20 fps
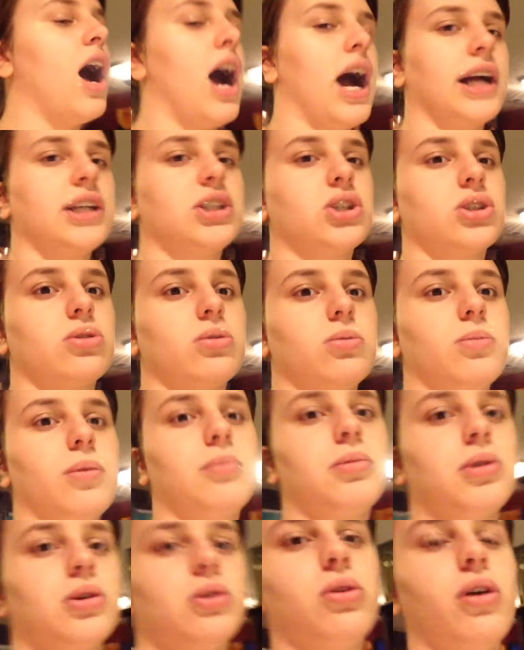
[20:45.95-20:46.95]
I just
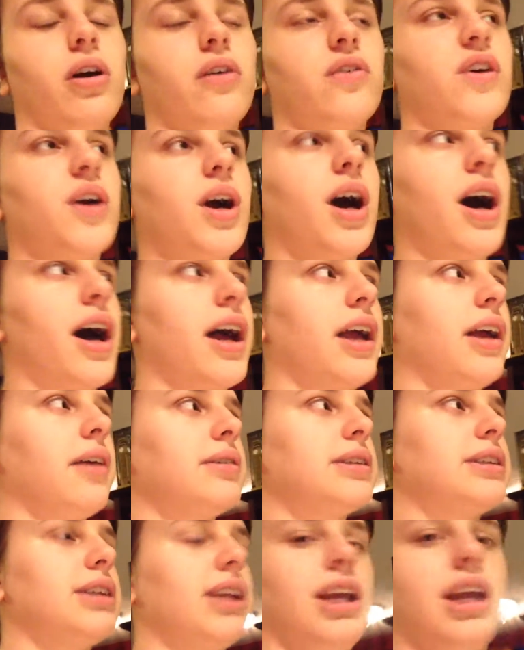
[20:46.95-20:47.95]
remembered who I forgot. It was